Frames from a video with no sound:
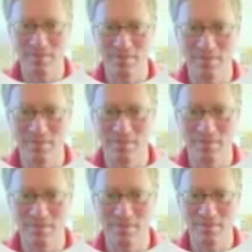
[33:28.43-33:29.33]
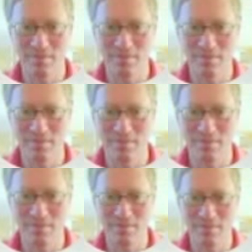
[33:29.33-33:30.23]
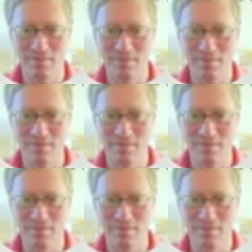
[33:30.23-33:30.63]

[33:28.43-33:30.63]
This person isn't speaking.